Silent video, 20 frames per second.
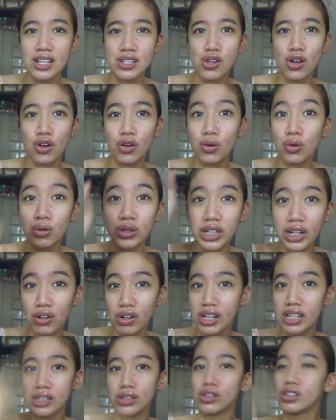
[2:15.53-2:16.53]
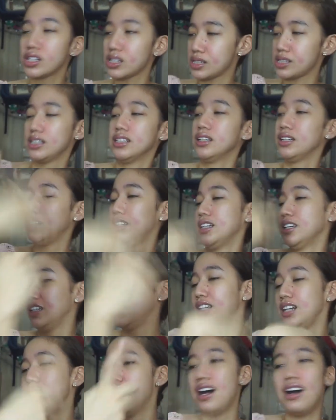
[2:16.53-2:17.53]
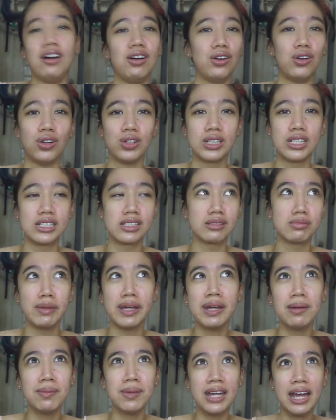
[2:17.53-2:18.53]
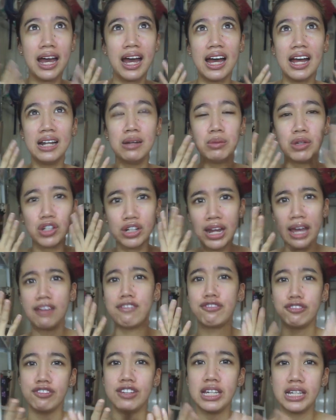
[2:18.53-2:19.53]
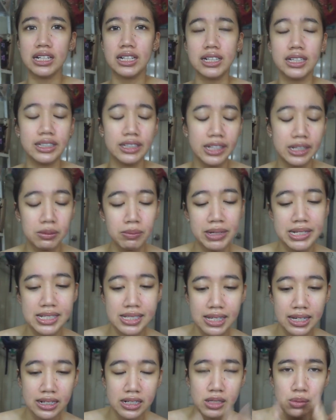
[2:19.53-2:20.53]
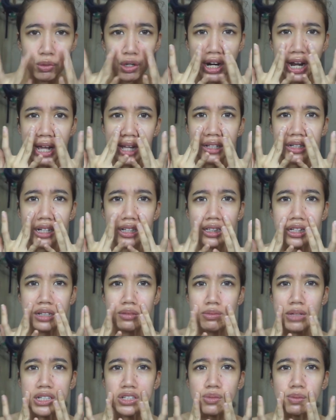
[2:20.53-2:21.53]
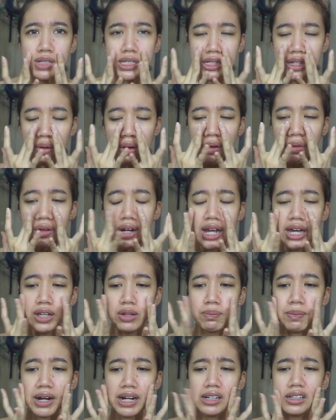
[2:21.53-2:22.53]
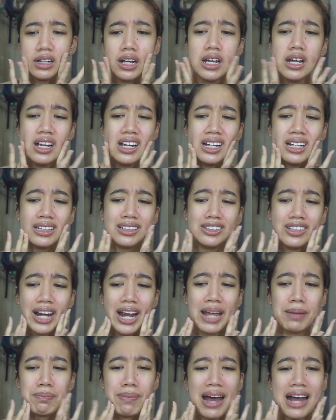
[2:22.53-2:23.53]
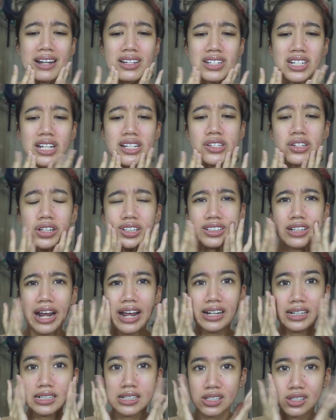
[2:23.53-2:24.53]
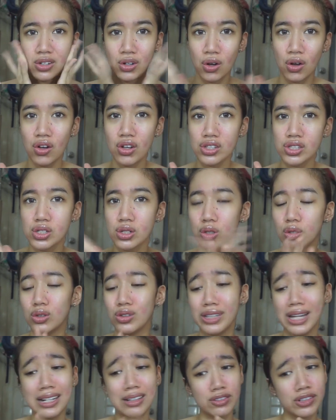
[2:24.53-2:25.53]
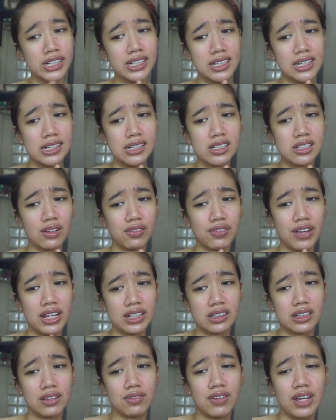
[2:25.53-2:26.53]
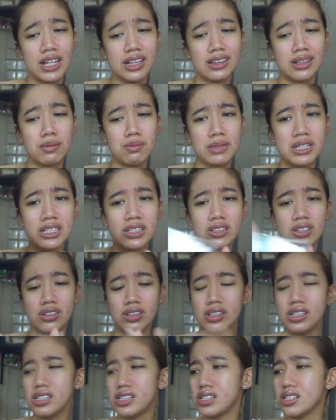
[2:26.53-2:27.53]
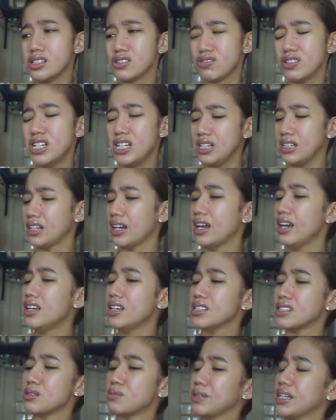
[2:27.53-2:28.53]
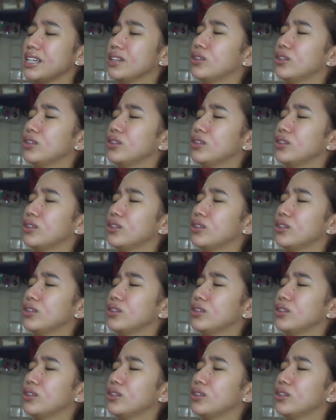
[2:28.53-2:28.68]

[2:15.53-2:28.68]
So, kukunin ko lang to, tapos ganyan-ganyan lang ako. Tapos, maya-maya, alam mo yun, I feel that my skin is more hydrated. Medyo mas nawawala yung parang dry patches or dryness ko. So, that really is effective. And the mist on this is really nice. My